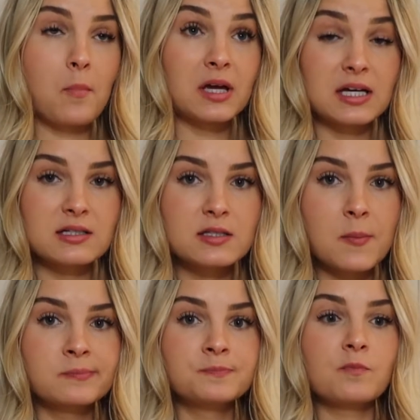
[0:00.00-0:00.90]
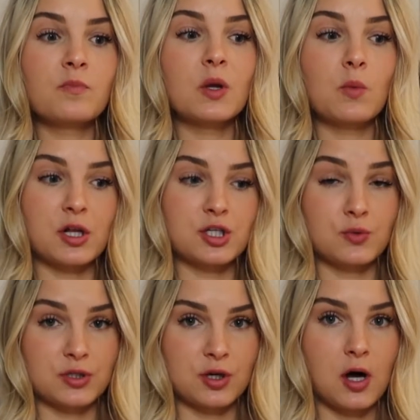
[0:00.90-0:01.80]
kids while she
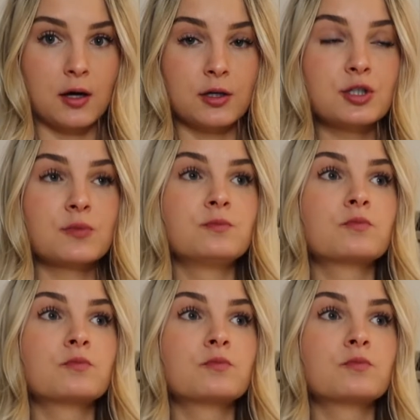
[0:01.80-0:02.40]
was in college.